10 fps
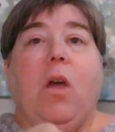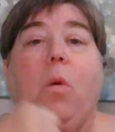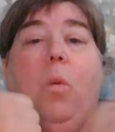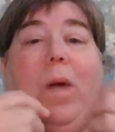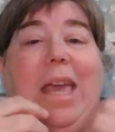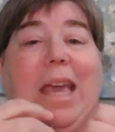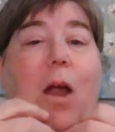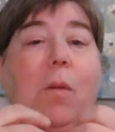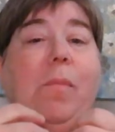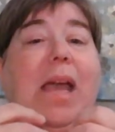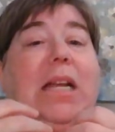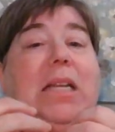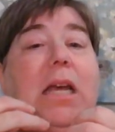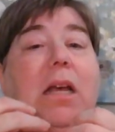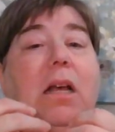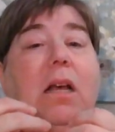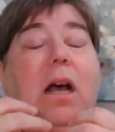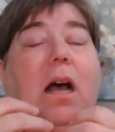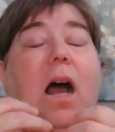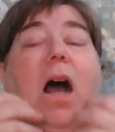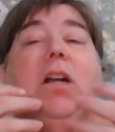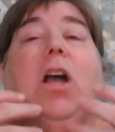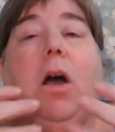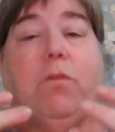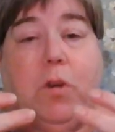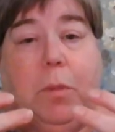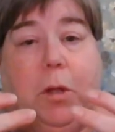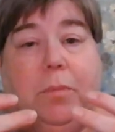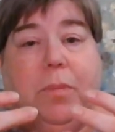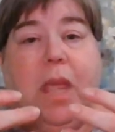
we are made uncomfortable.